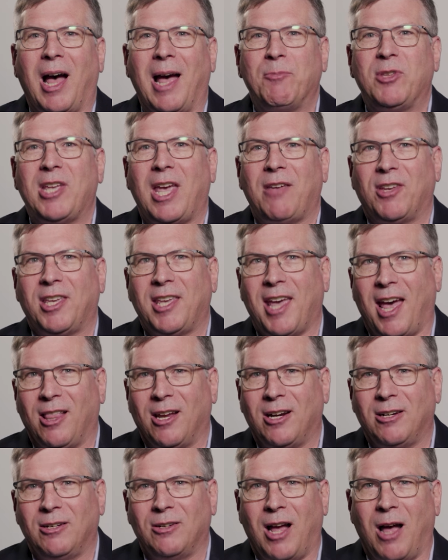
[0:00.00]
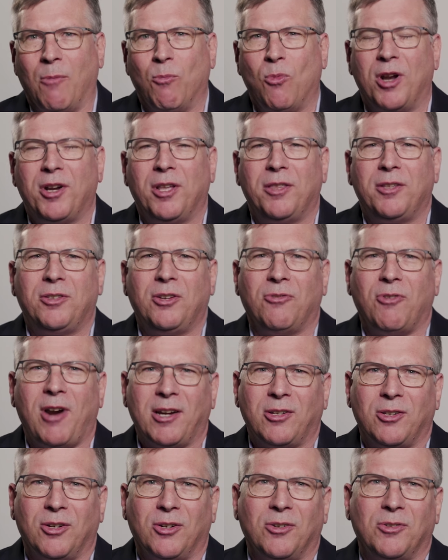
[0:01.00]
I'm David Keller. I'm one of the
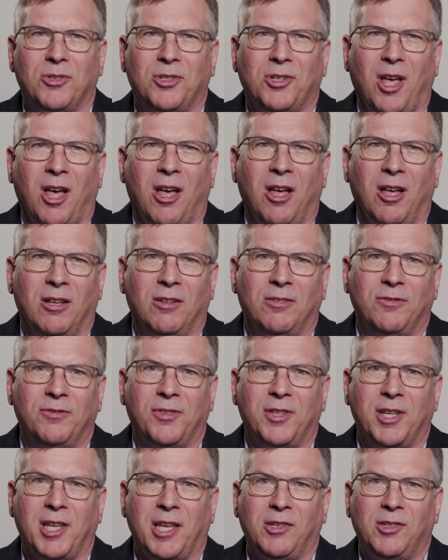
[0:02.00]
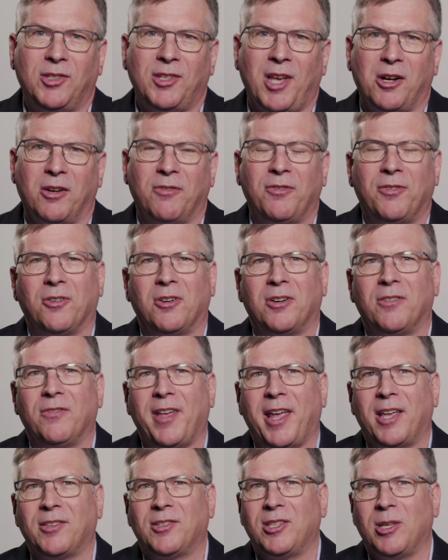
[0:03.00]
directors of the Center for
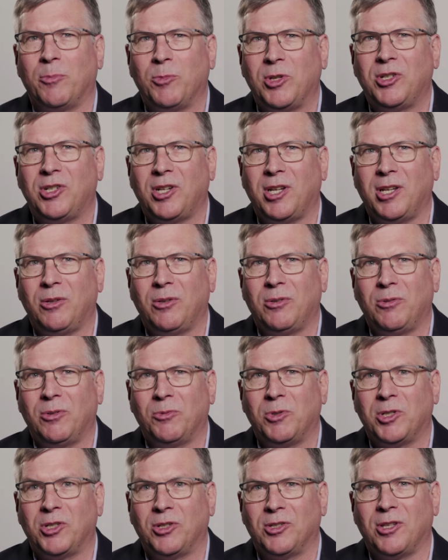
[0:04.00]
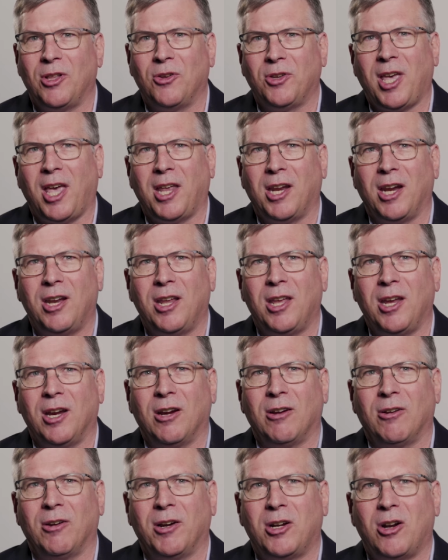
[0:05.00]
Advanced Imaging, which is located
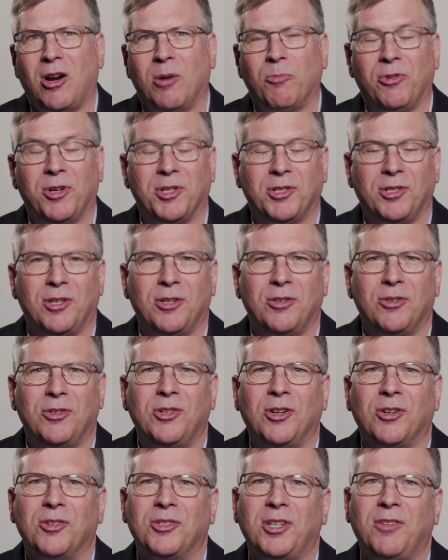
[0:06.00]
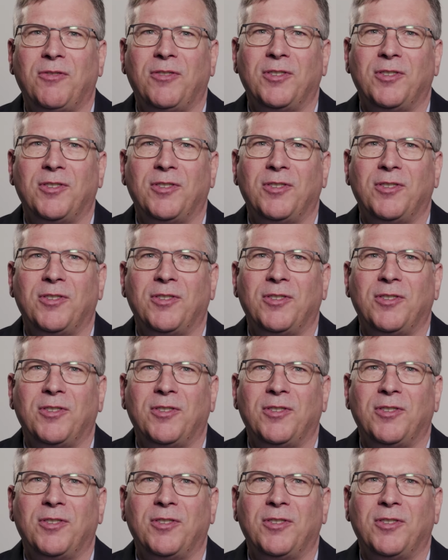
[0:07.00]
here in our Princeton, New Jersey